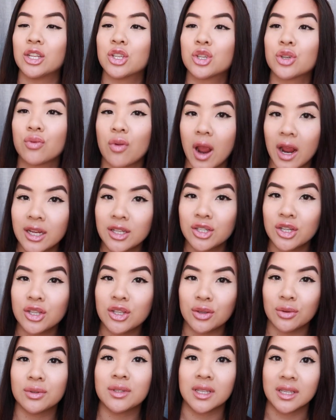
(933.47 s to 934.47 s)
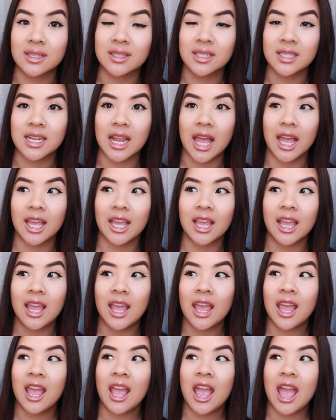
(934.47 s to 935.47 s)
tried to use this today
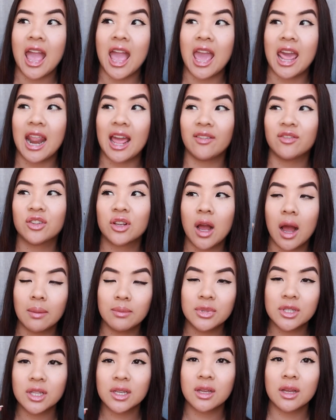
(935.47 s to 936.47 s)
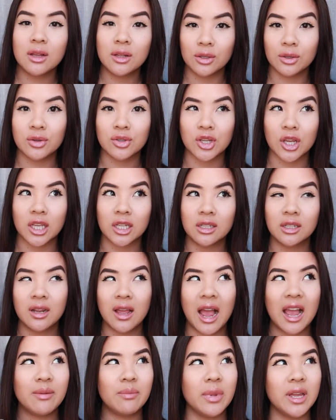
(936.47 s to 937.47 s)
and I've come to the
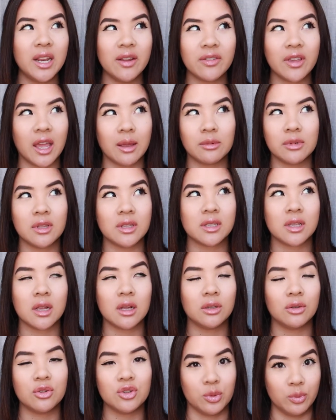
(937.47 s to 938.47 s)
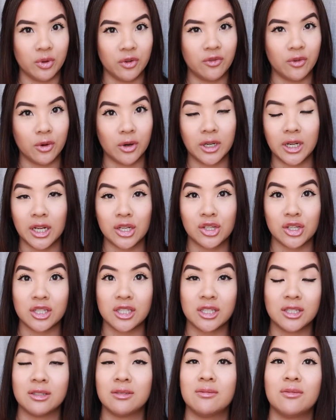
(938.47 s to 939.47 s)
conclusion, I might have came to this conclusion before and I
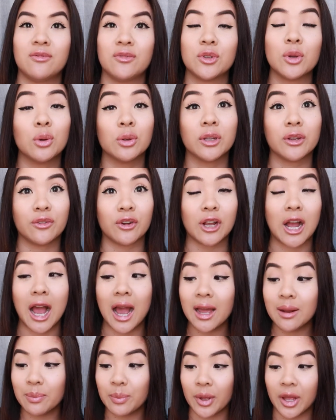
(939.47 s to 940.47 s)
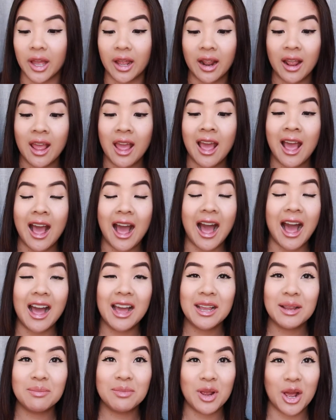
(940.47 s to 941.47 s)
just totally forgot, but
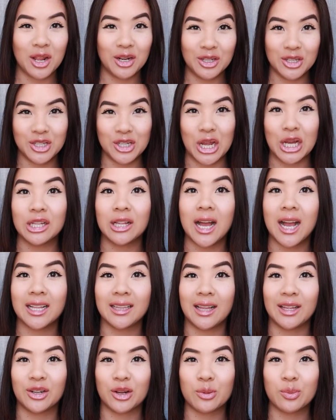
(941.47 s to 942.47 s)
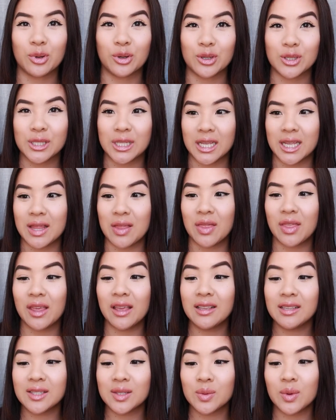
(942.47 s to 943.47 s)
I am not a gel eyeliner person.
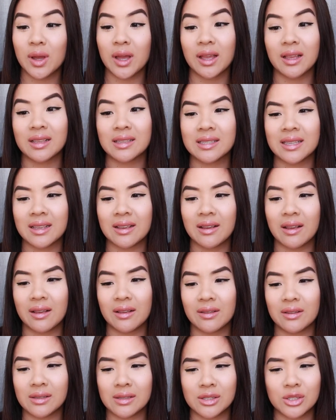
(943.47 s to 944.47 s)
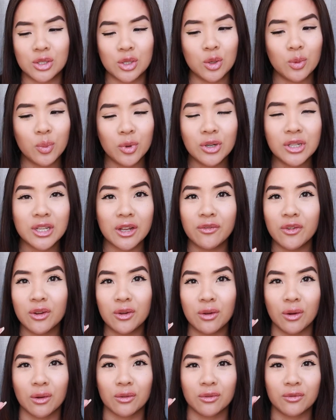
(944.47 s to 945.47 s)
This was super
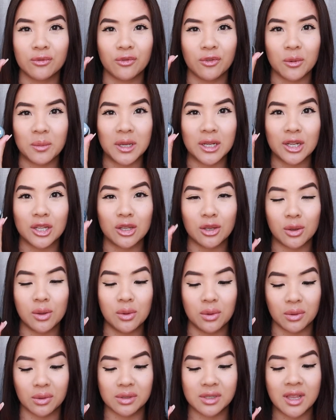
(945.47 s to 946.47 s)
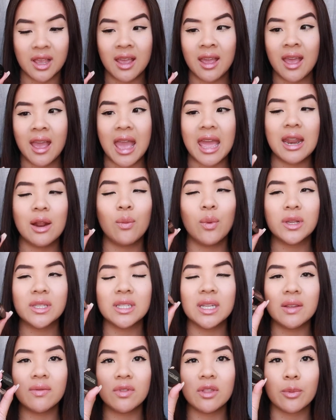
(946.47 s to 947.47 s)
difficult for me to use and it
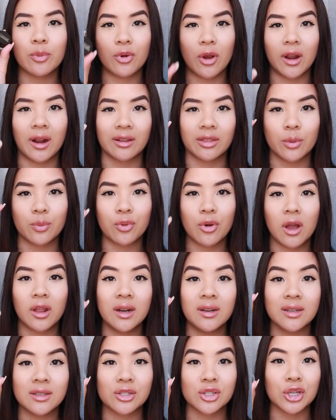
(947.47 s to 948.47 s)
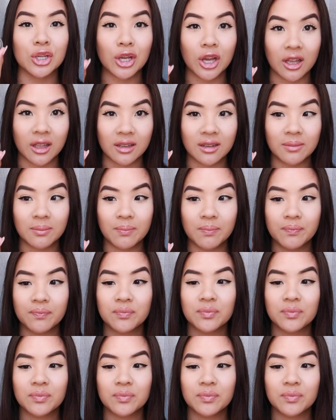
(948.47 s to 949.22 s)
wasn't even the product. The product is good.